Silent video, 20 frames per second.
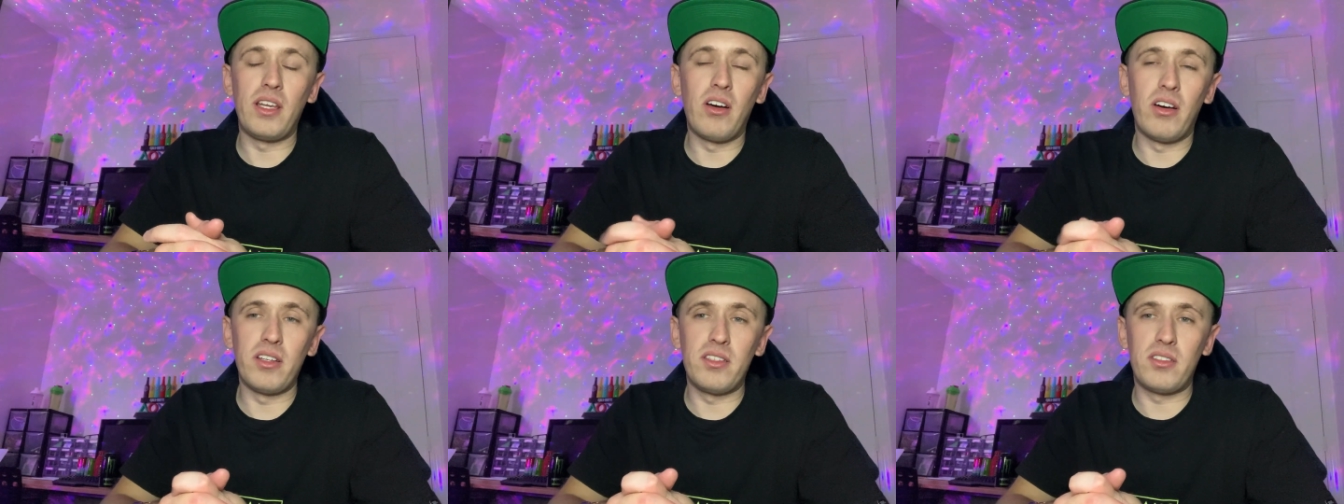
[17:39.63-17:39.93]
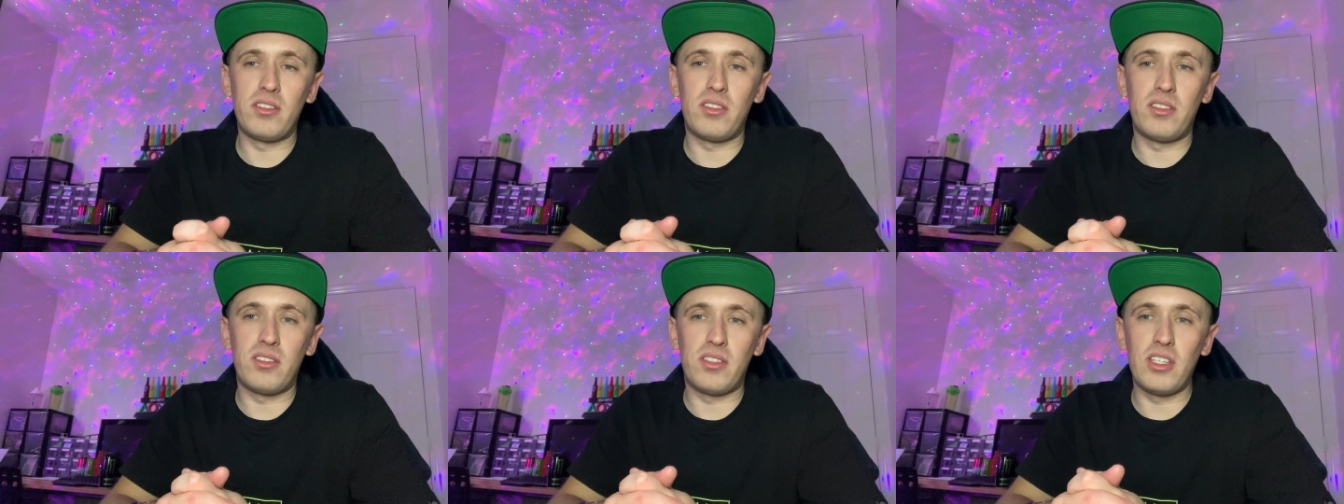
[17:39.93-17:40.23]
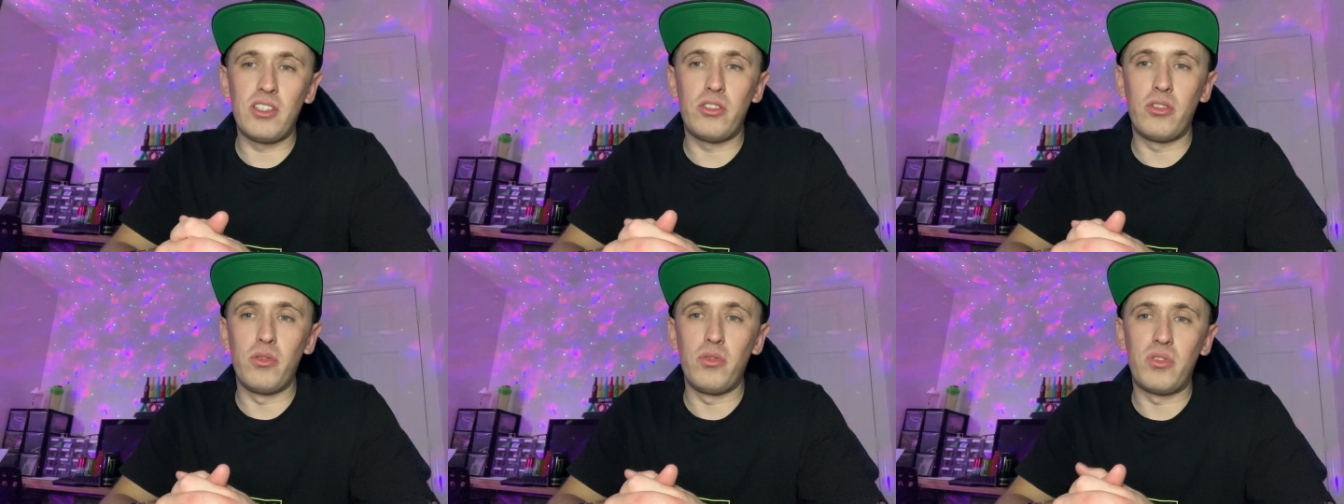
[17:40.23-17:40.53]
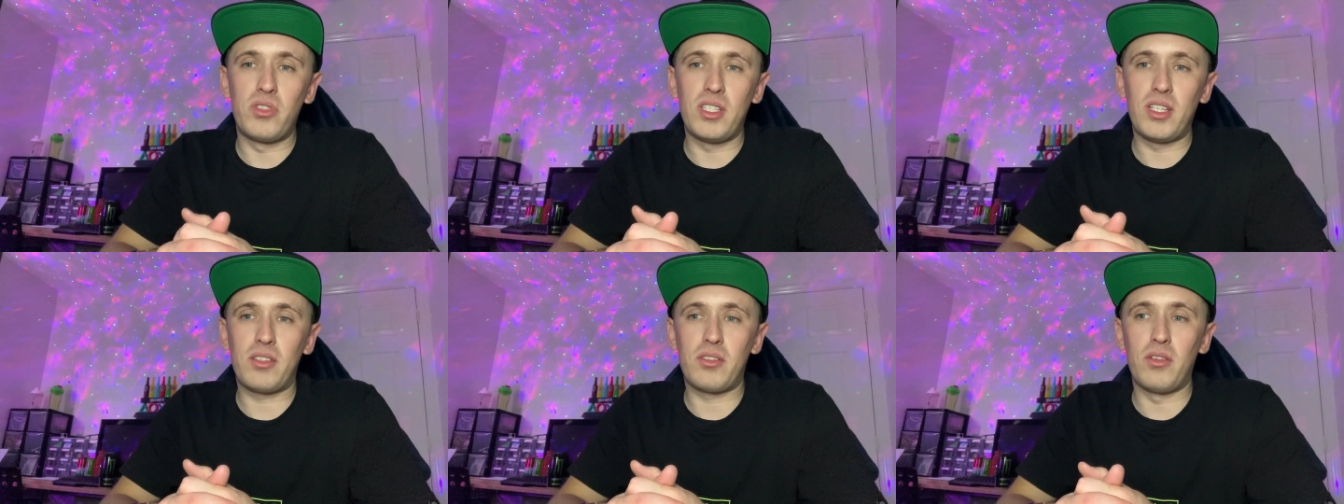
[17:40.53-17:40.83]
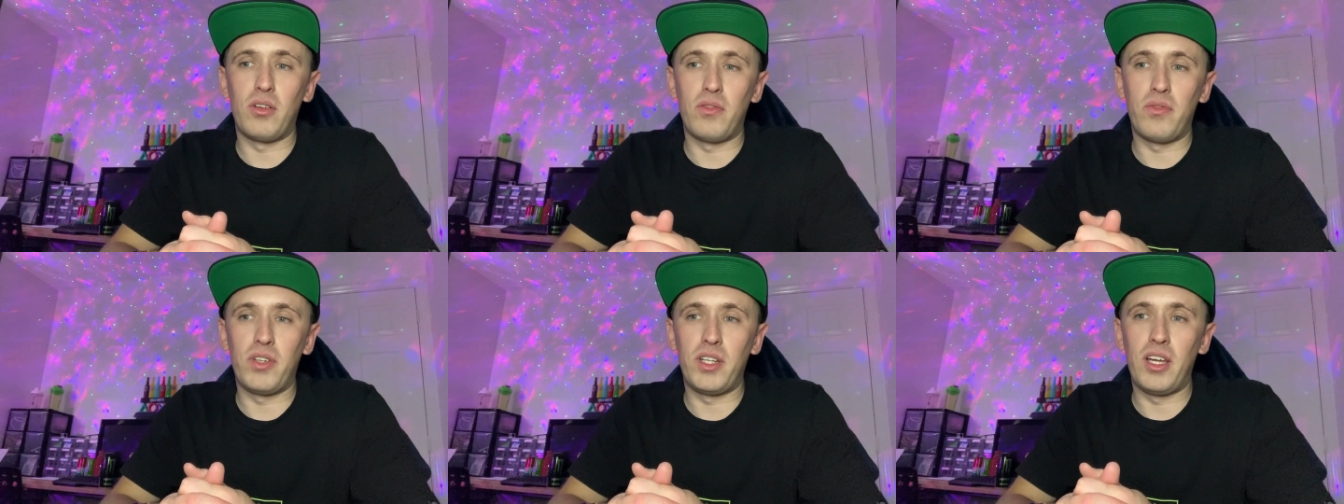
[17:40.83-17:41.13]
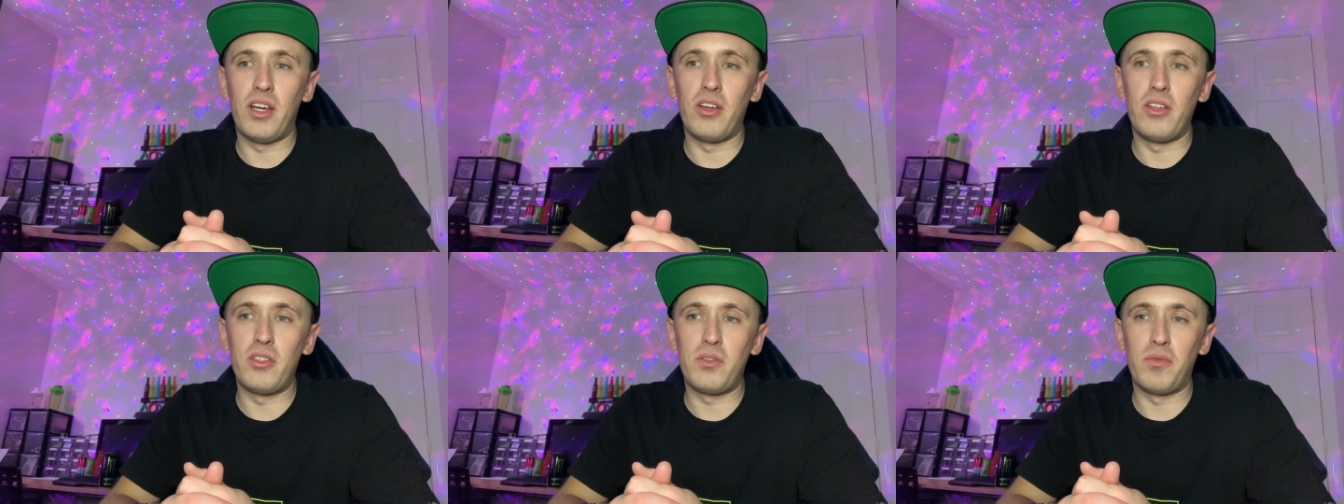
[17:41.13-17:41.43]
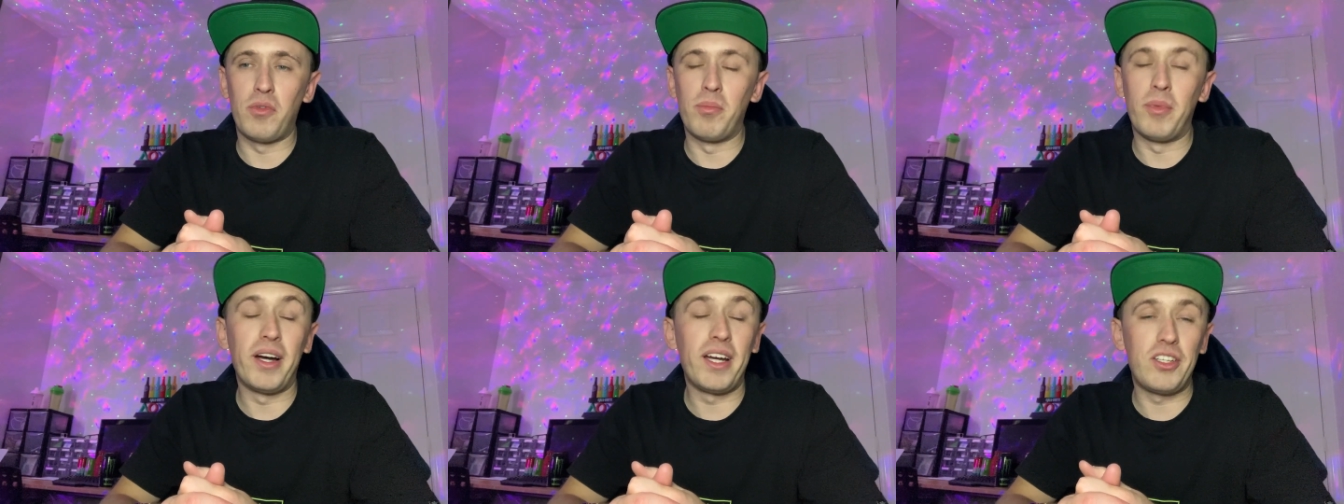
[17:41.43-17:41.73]
I did do TikTok videos
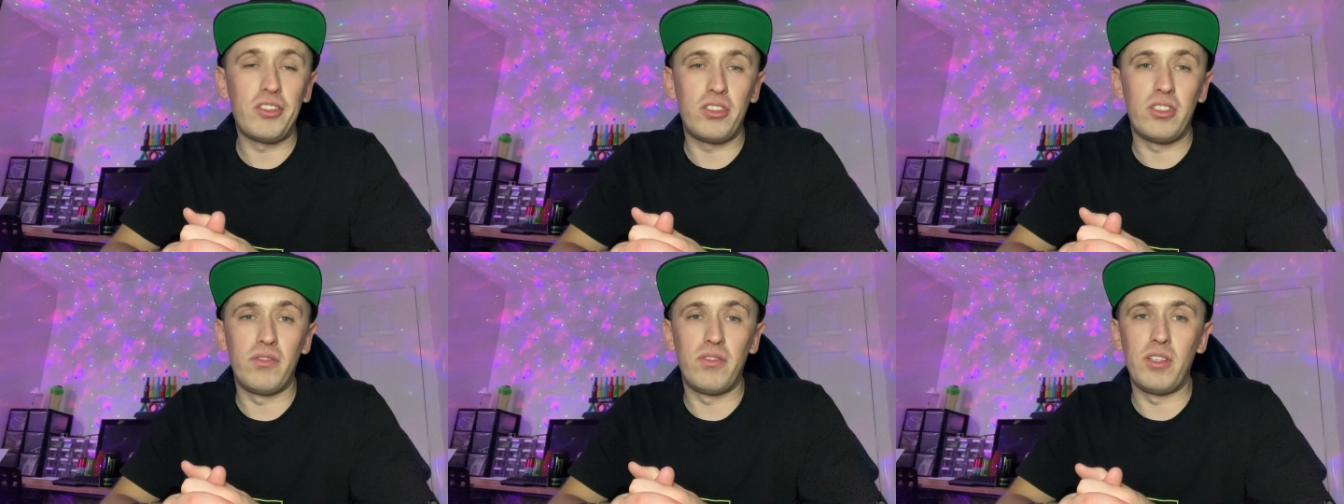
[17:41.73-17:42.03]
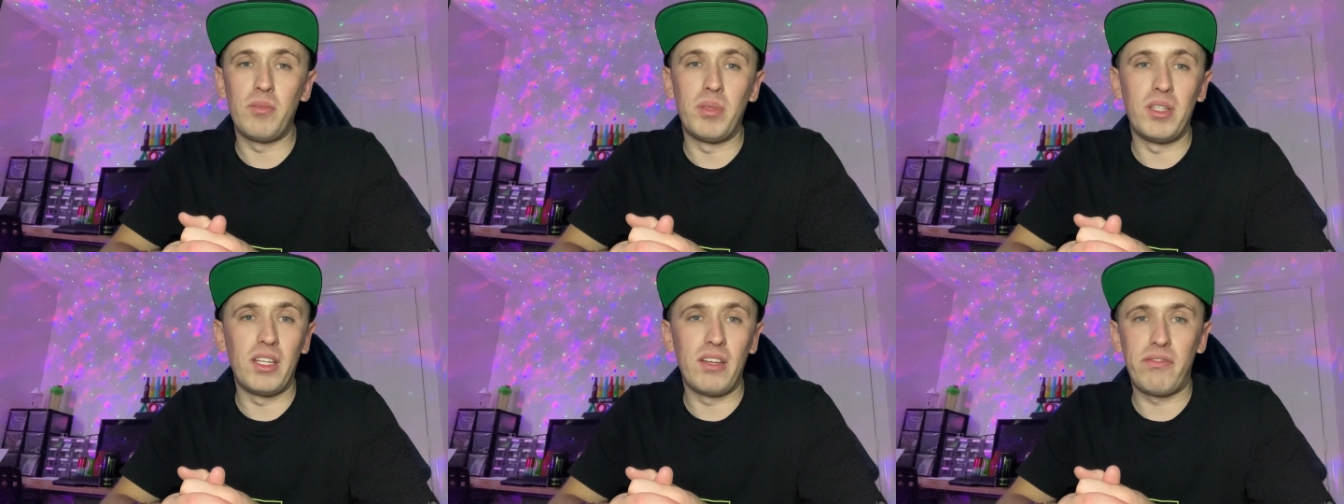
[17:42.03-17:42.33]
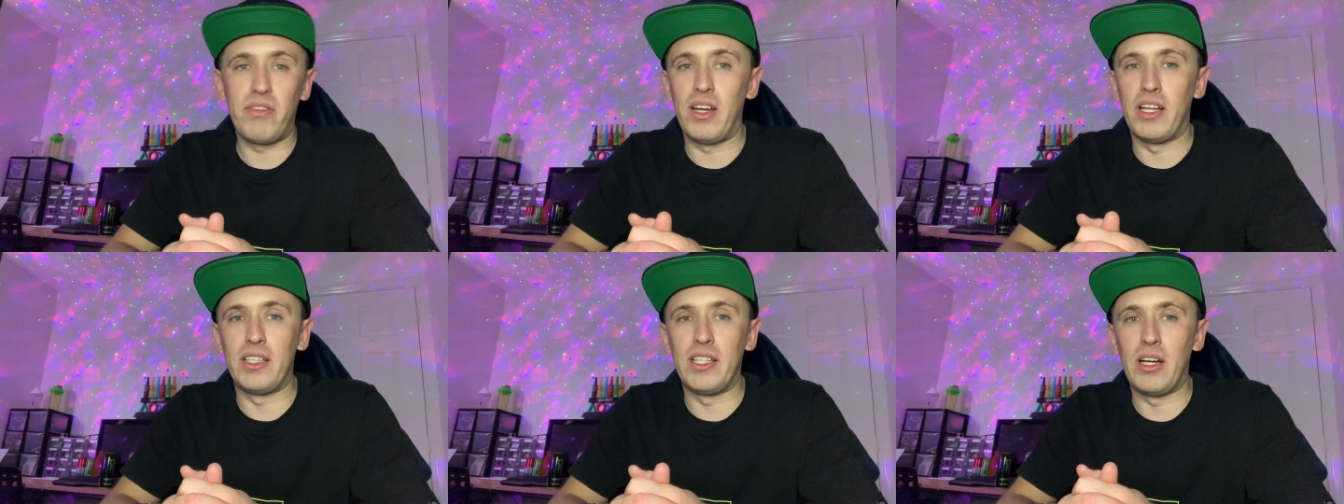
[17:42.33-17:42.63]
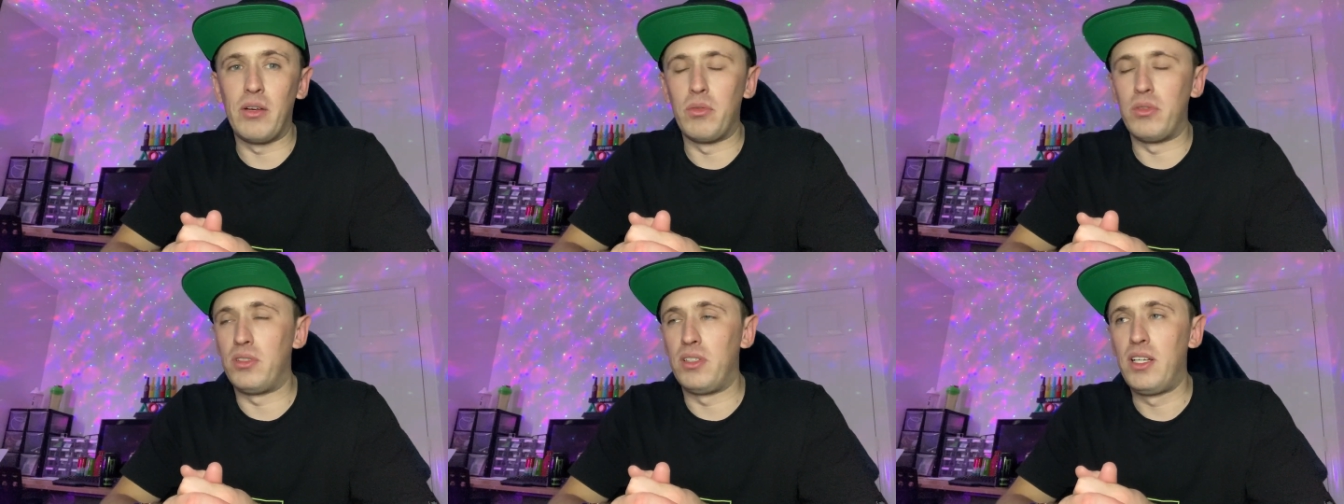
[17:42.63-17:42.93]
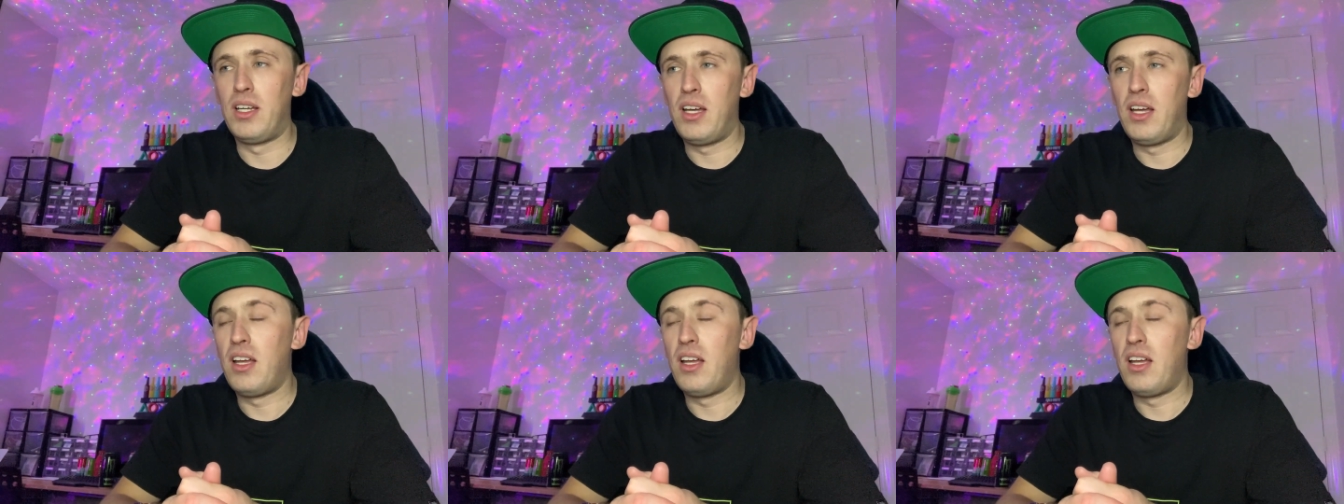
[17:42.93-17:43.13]
with my HGV, but they found out and